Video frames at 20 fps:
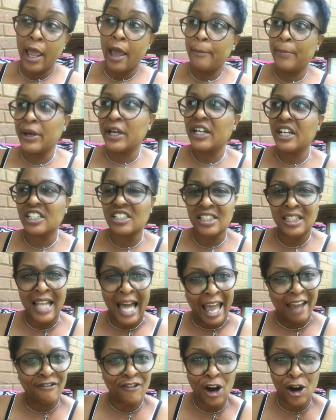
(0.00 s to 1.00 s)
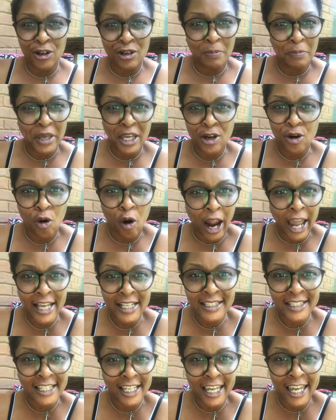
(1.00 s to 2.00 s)
Because life gonna be
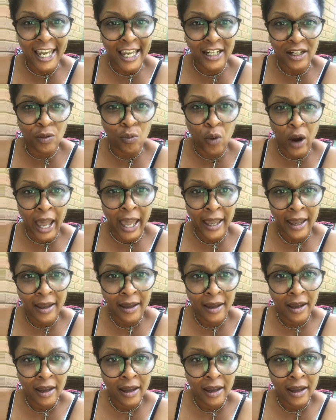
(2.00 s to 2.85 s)
crazy anyway.